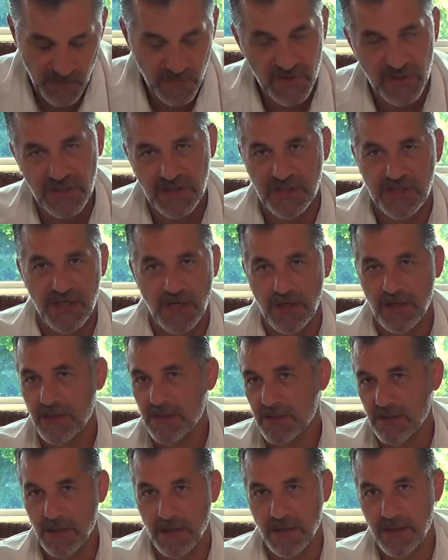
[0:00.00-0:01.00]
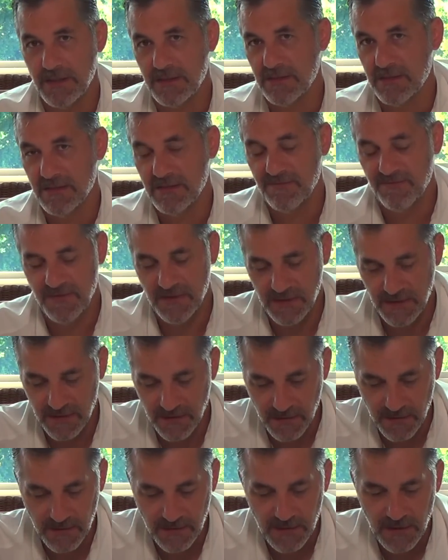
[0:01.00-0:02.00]
just share and like this
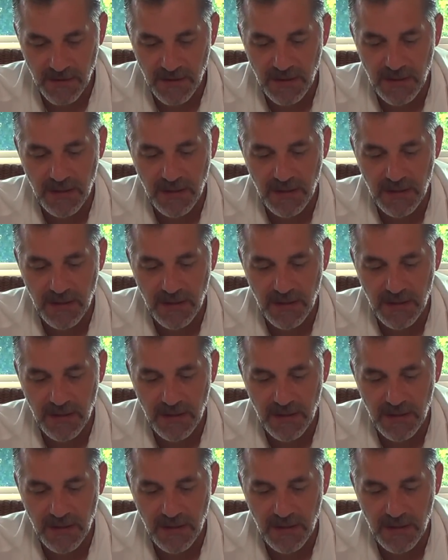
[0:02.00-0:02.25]
video,